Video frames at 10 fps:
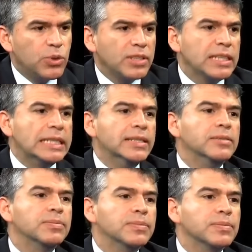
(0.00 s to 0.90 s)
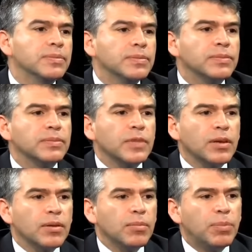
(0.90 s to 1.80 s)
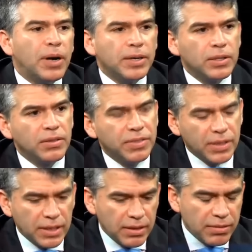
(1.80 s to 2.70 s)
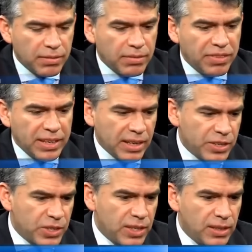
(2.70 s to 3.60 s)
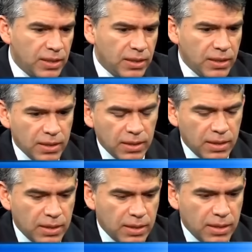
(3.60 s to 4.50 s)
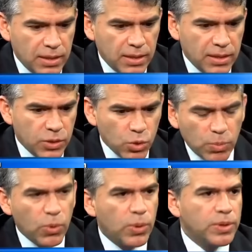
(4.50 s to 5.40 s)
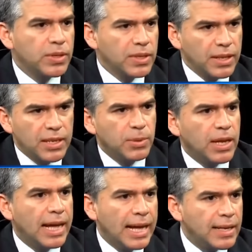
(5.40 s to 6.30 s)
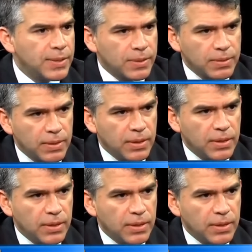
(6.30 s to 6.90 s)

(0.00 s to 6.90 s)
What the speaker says: Drug dealing. Part of the financial support that Hezbollah has,